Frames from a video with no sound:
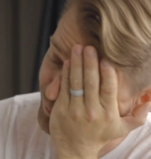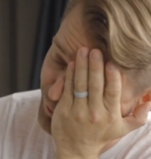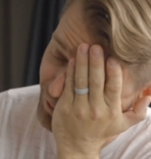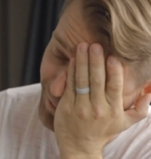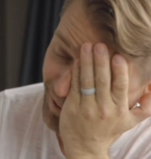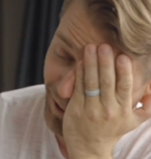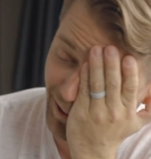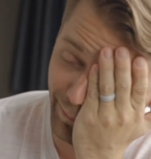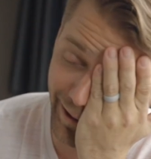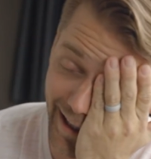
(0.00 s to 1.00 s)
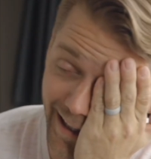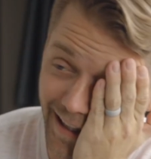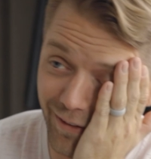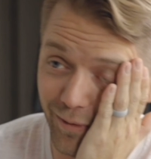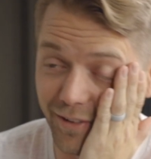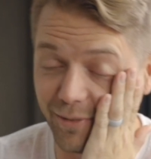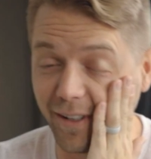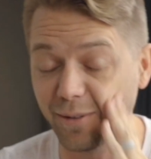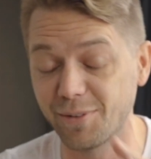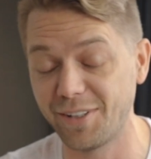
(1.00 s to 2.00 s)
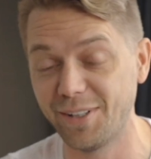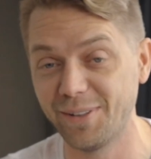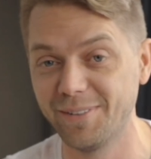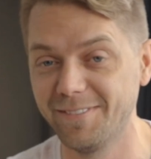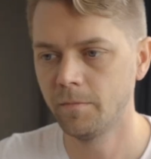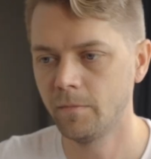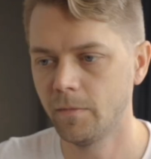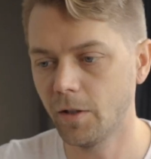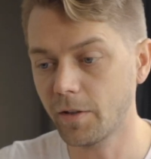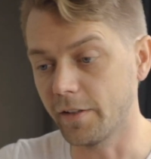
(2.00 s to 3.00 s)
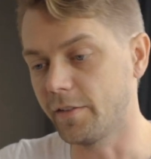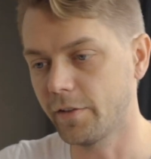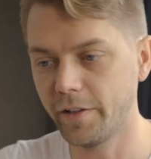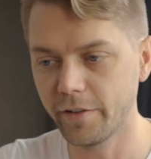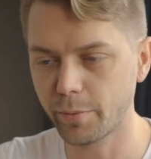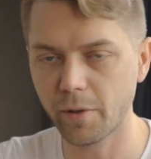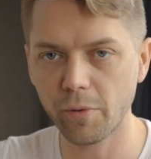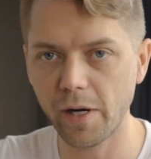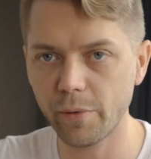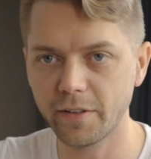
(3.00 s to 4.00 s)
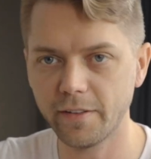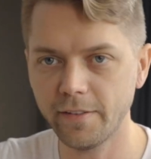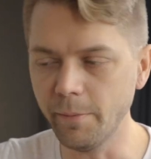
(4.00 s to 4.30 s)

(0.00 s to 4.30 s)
fool. Oh my God, what's wrong with you? Okay, so here's where we're at with this